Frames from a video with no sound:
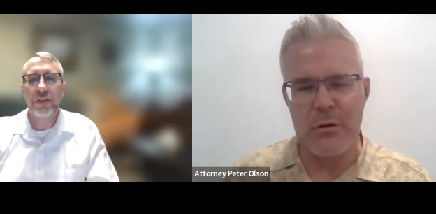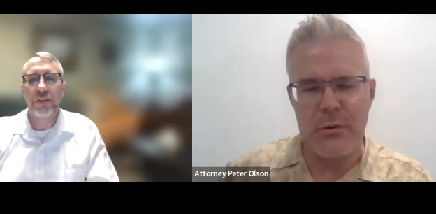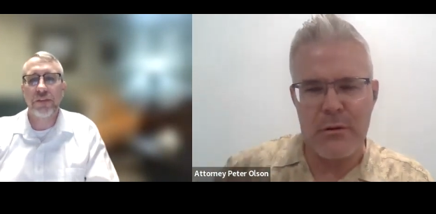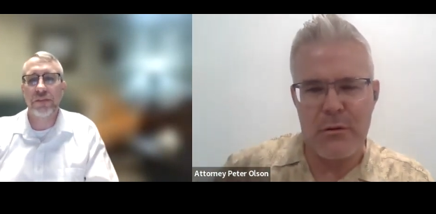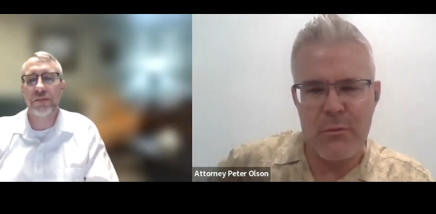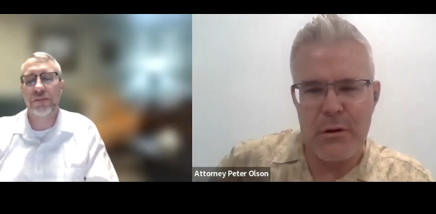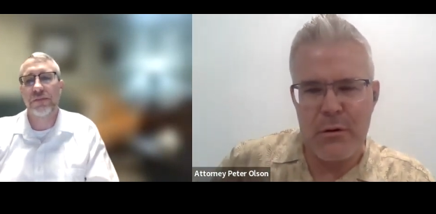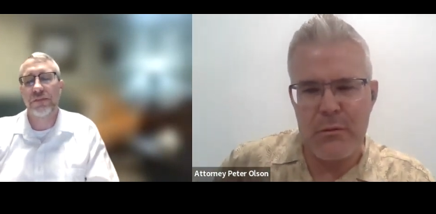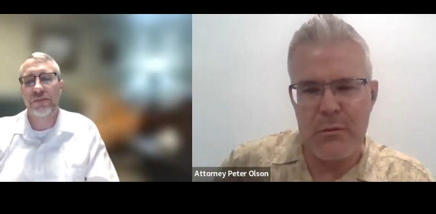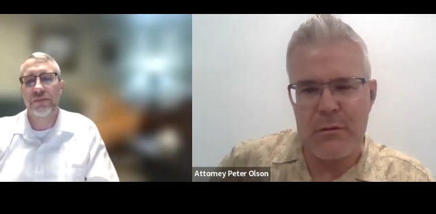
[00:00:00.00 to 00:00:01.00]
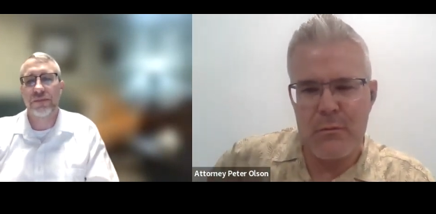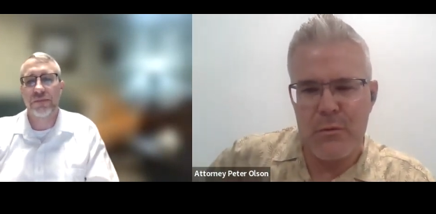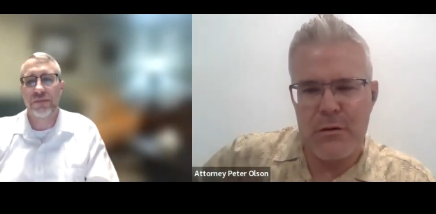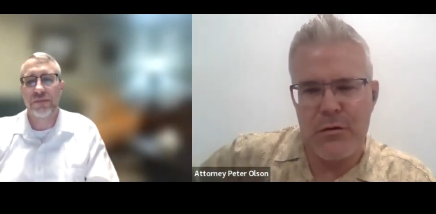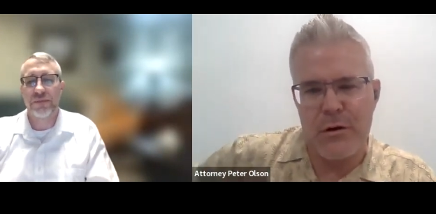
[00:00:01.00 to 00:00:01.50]
Speaker 1: what what what
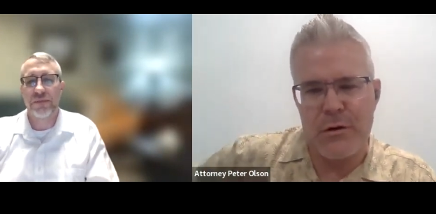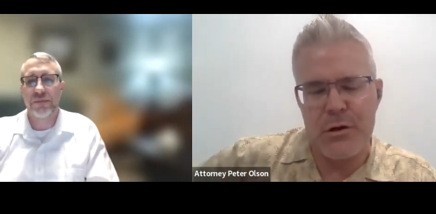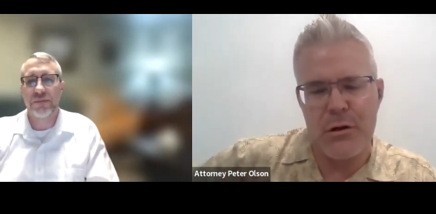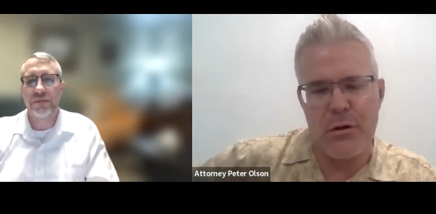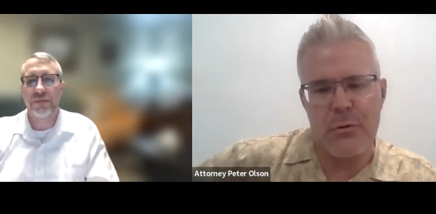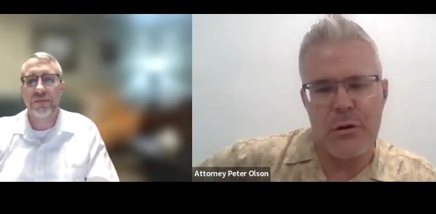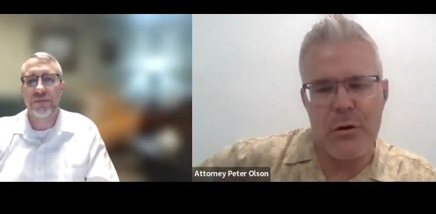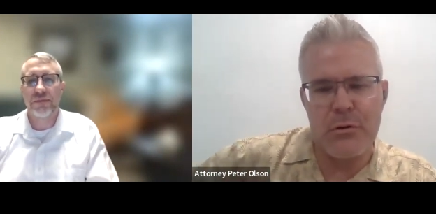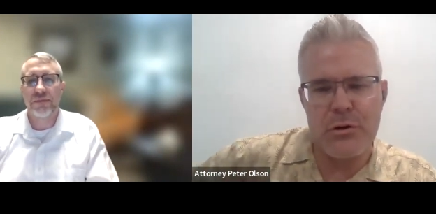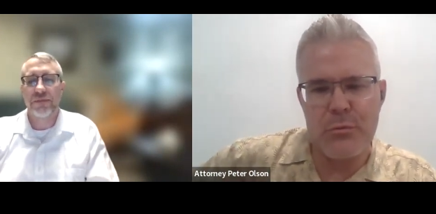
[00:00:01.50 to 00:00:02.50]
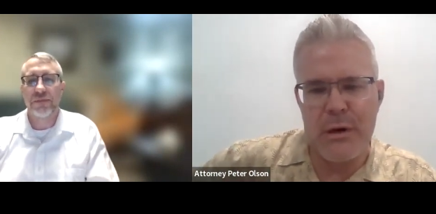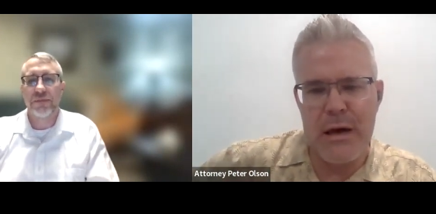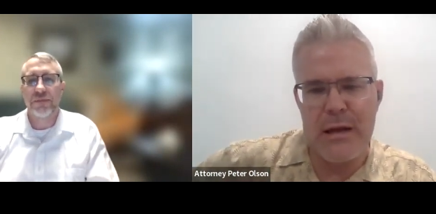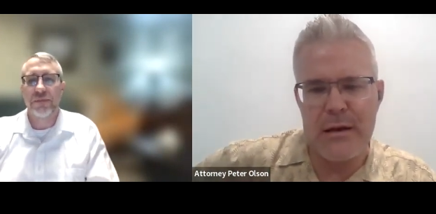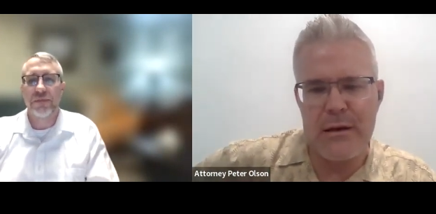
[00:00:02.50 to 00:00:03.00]
what's a thing or two you would go to
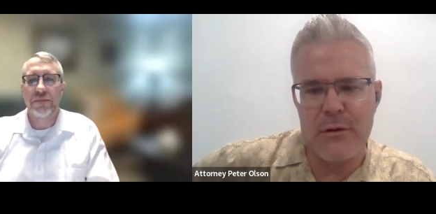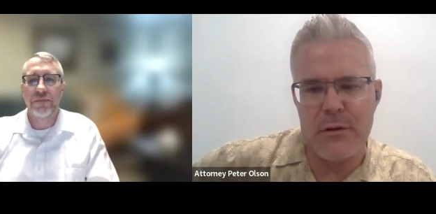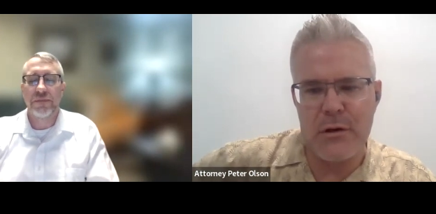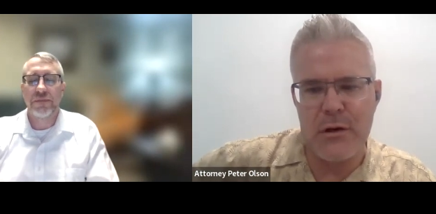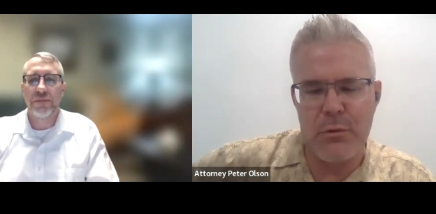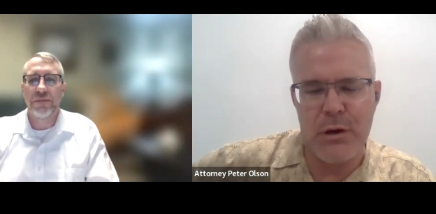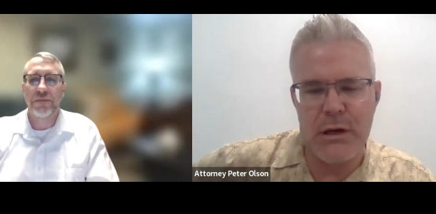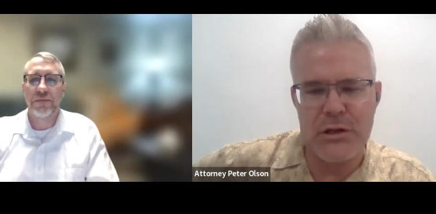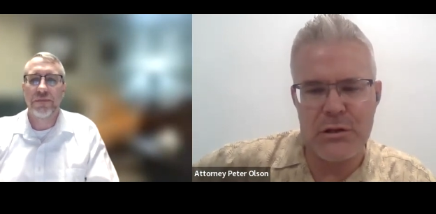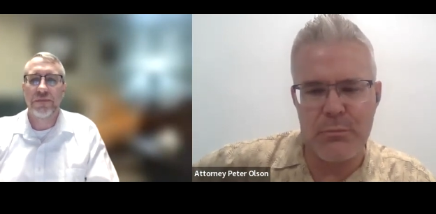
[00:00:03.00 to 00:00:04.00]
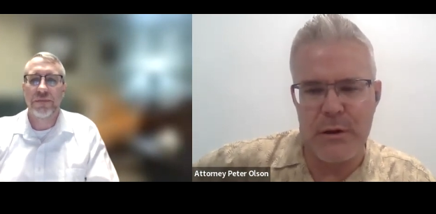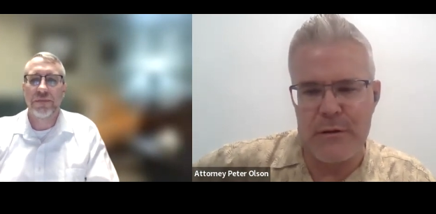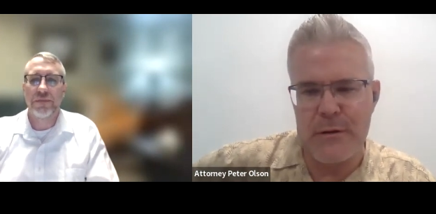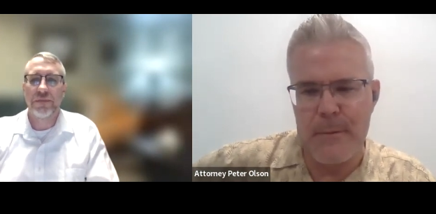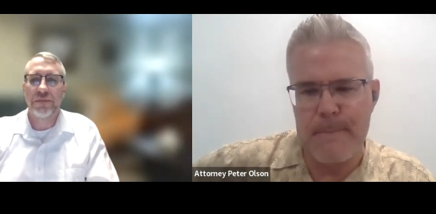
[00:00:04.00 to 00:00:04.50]
beyond even the communication
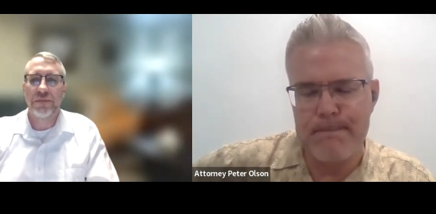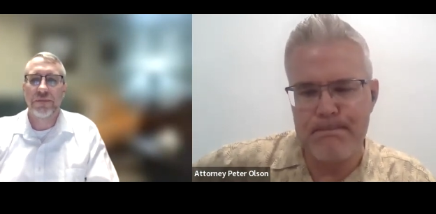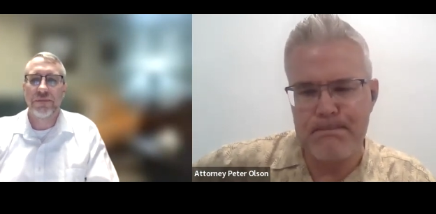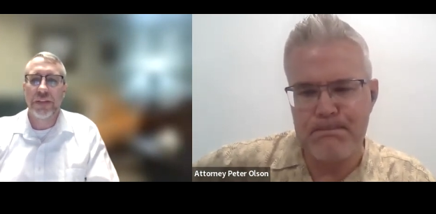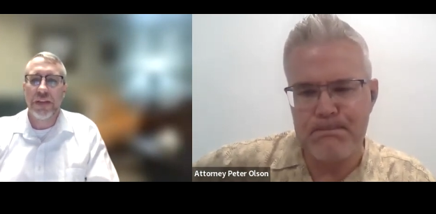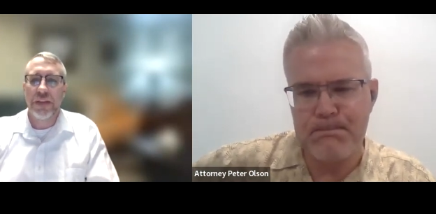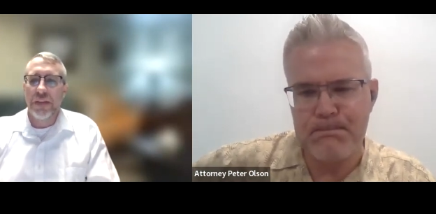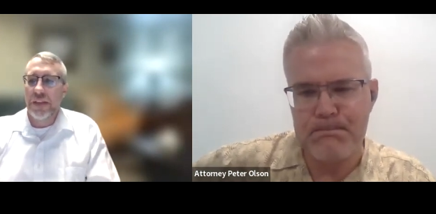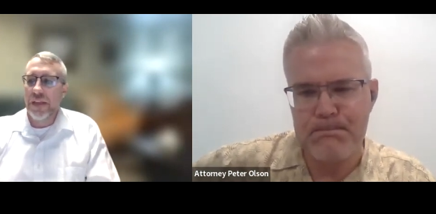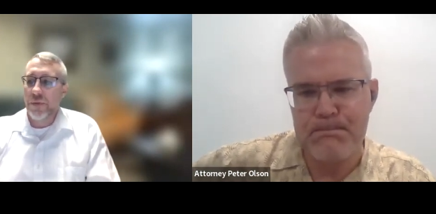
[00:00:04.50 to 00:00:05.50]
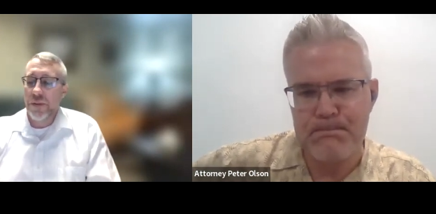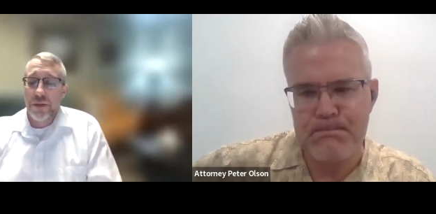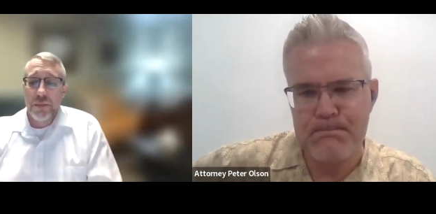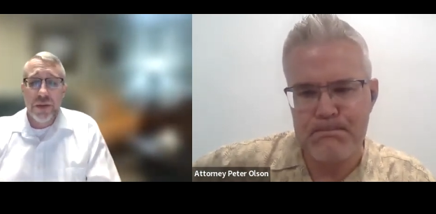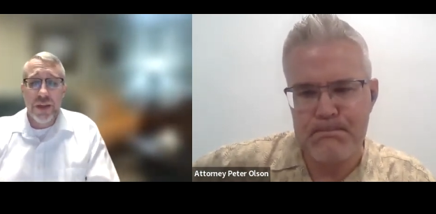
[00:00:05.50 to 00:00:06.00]
piece?
Speaker 2: Yeah, well, the
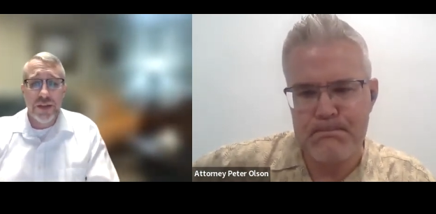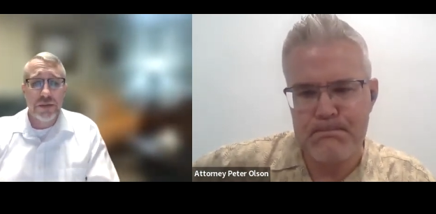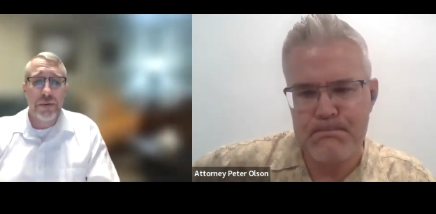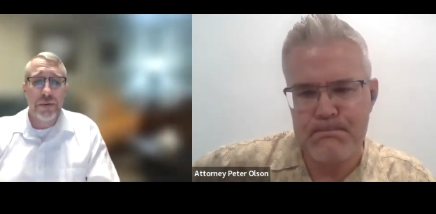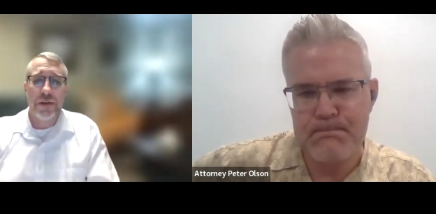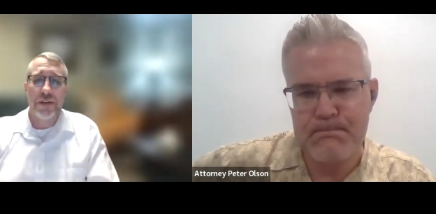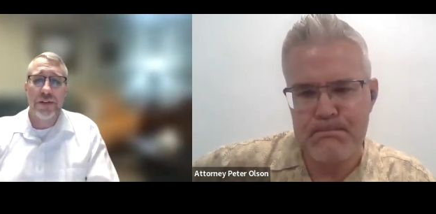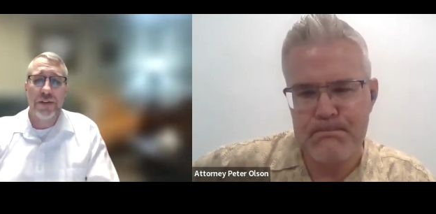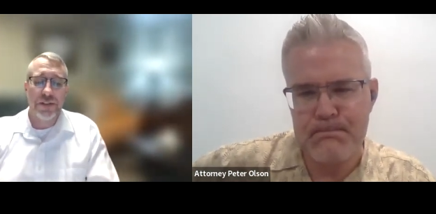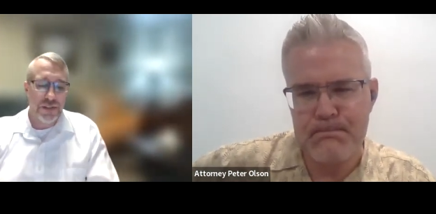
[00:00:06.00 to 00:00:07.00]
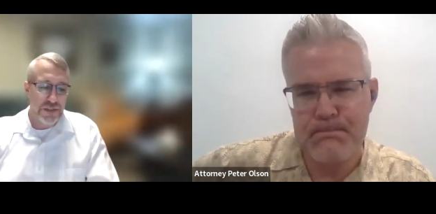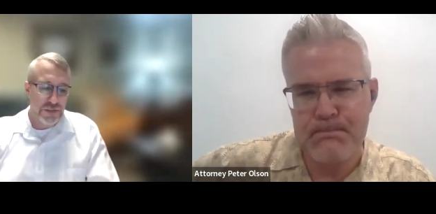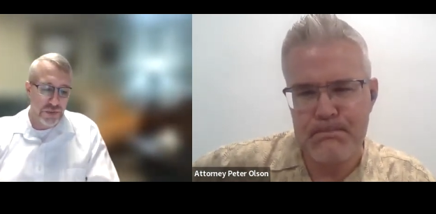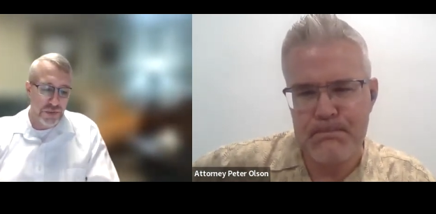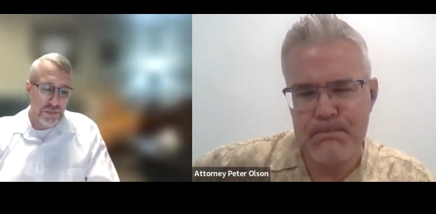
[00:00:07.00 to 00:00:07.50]
communication part is
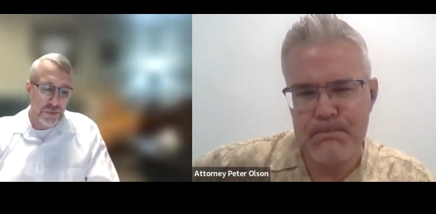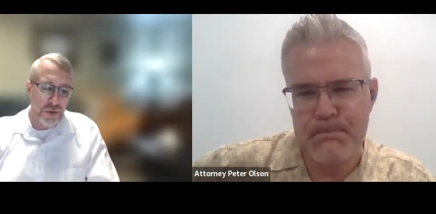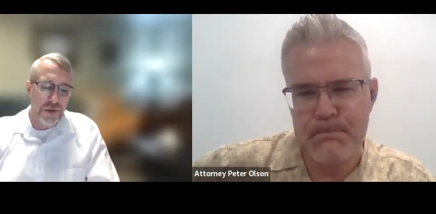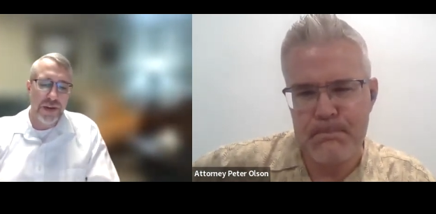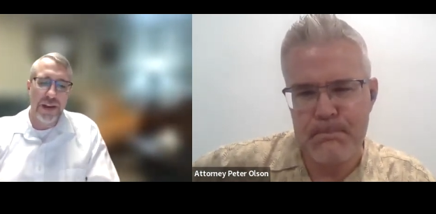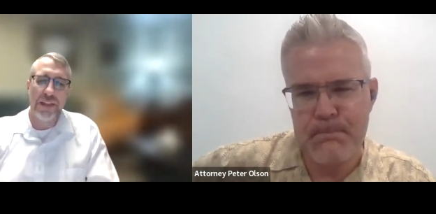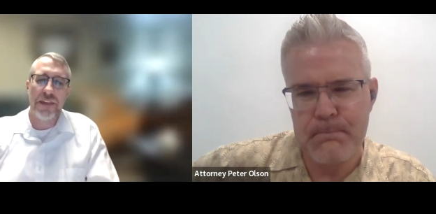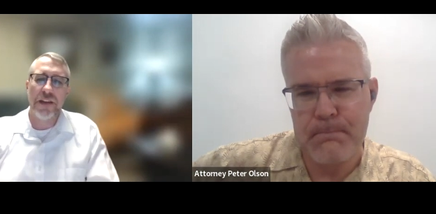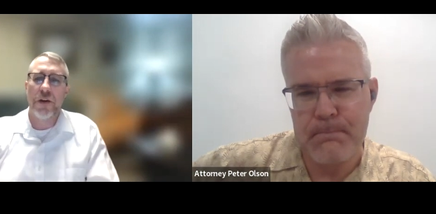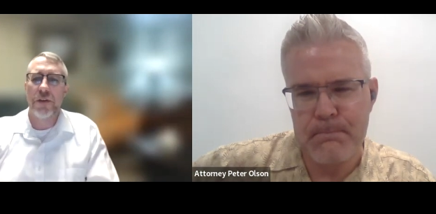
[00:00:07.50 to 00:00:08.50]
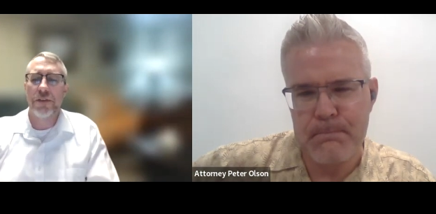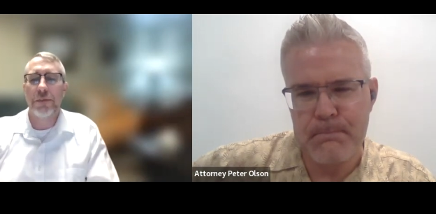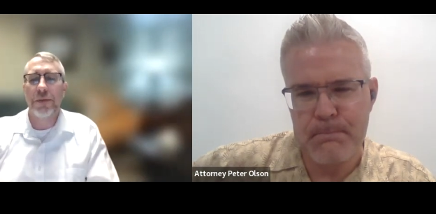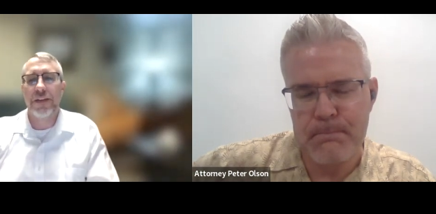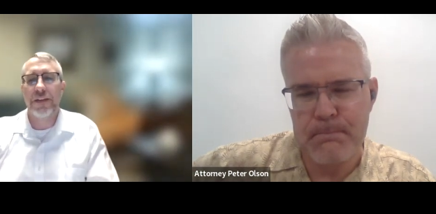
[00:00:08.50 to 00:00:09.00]
is really important, and I think
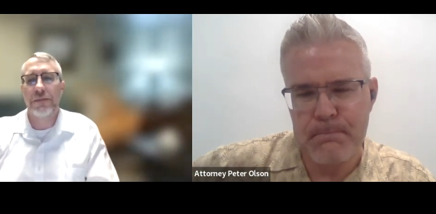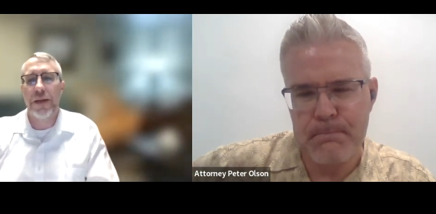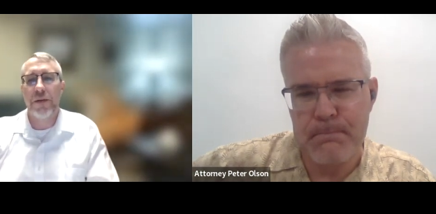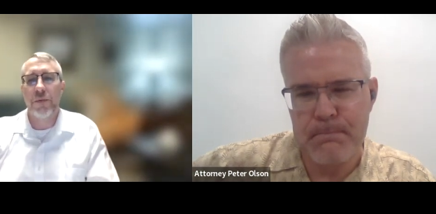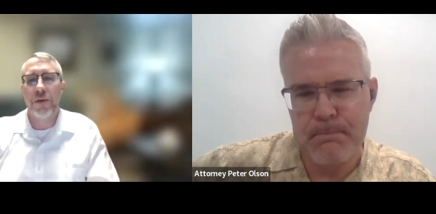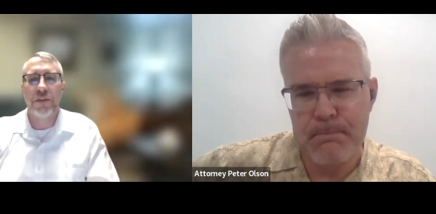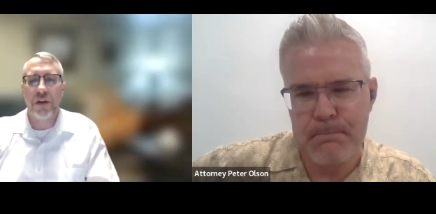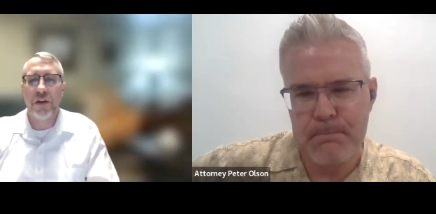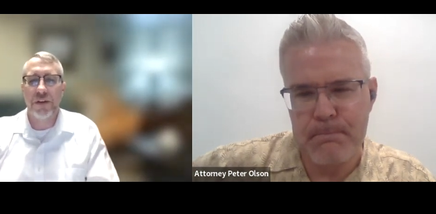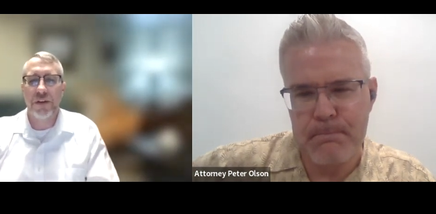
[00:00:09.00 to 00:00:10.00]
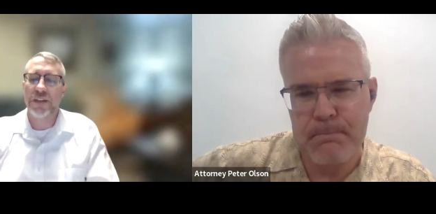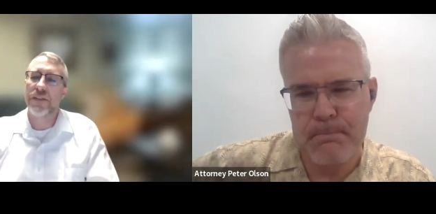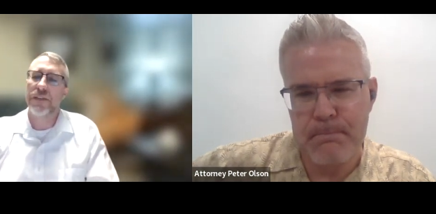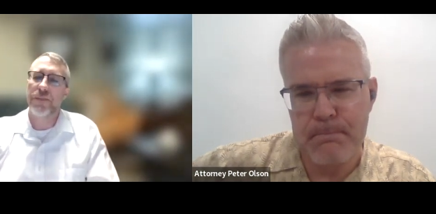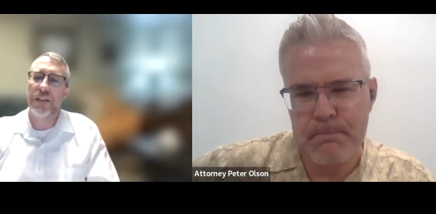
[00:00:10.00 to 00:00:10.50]
ultimately it's about where the heart is.